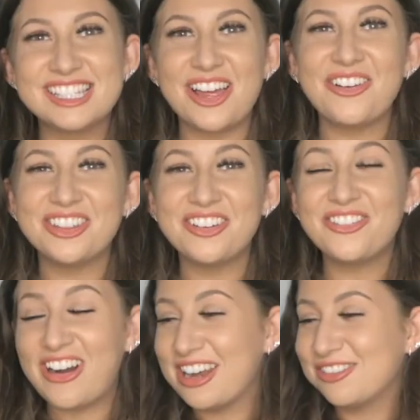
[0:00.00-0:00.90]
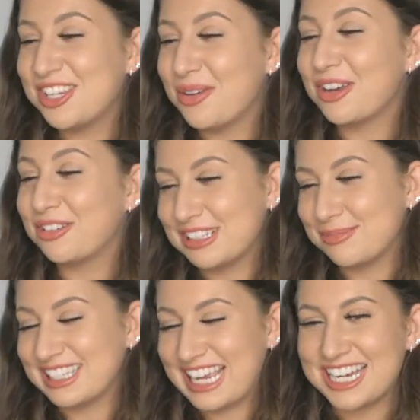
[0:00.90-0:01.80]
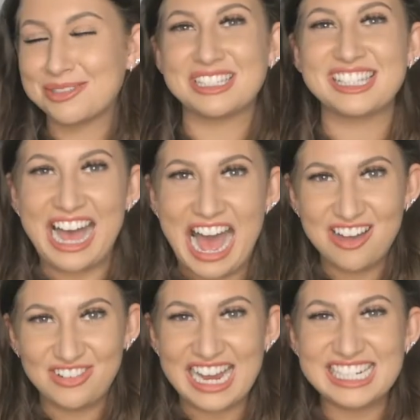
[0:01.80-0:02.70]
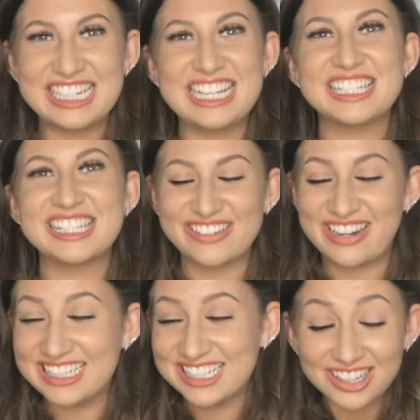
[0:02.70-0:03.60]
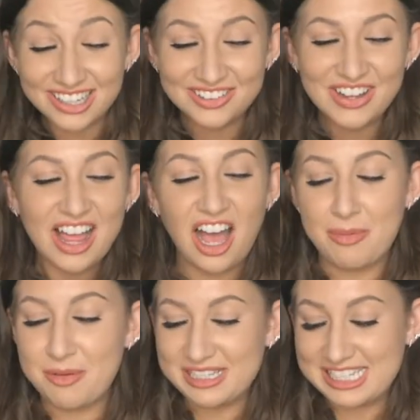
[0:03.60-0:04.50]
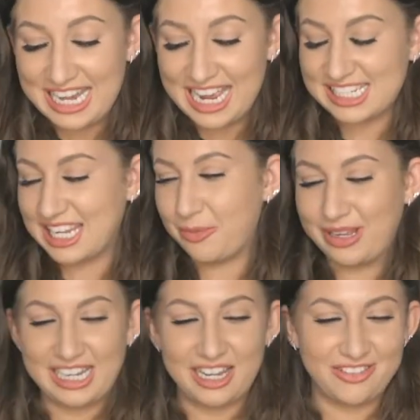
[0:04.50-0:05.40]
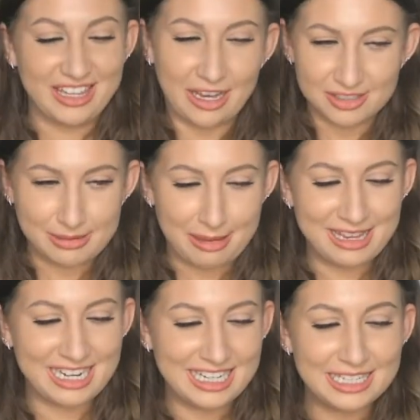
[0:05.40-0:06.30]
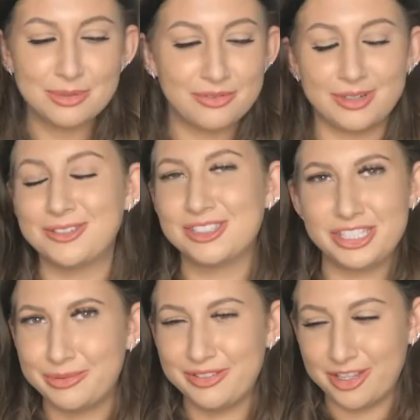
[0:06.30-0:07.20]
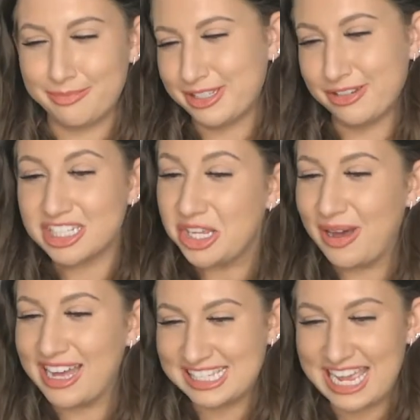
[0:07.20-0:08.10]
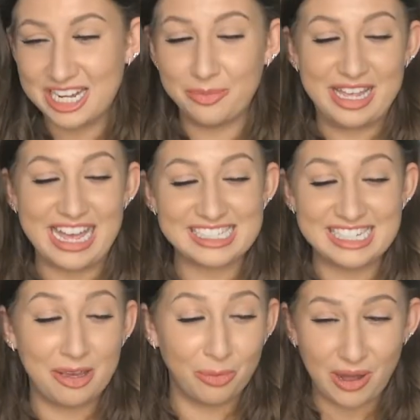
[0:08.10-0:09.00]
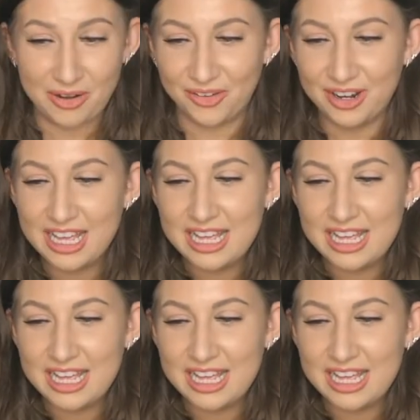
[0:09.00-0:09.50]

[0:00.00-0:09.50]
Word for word: So on the final two Christmas cash ones that I have actually scratched off, I mean we didn't actually win anything else, but I mean at least we've won on two of them. So two out of ten we actually won on.